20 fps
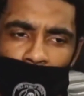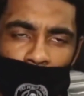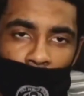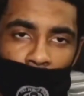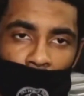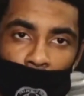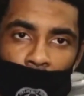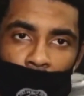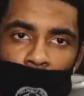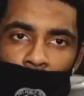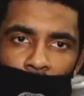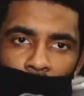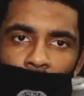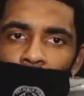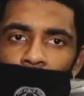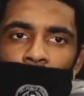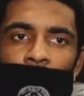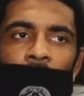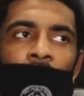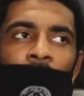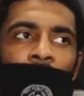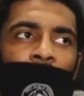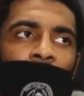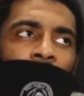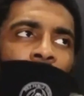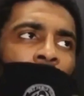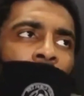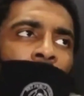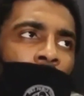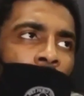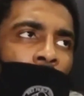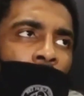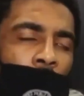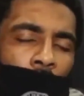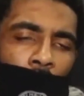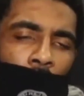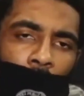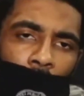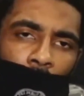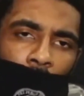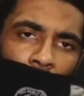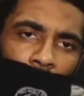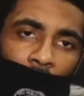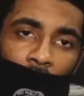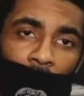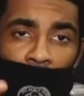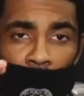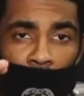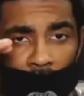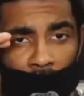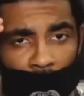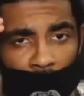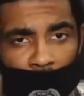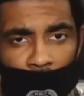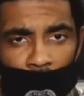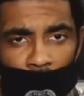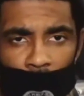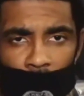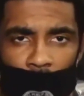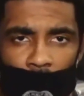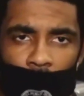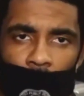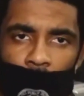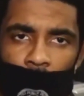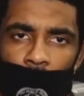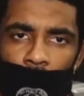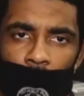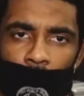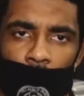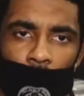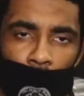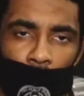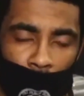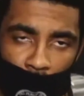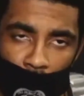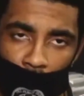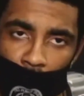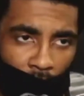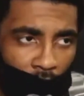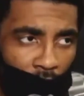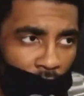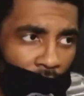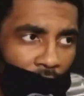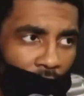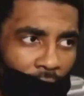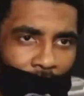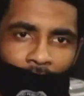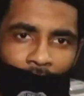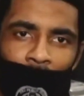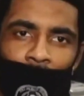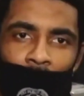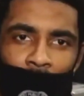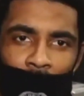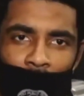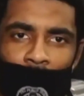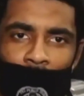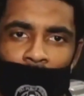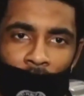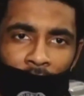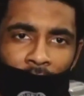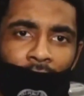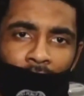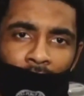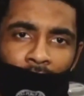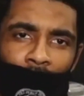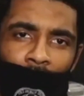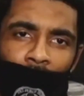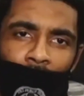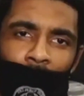You know, we need that uh, level of we need that level of grit.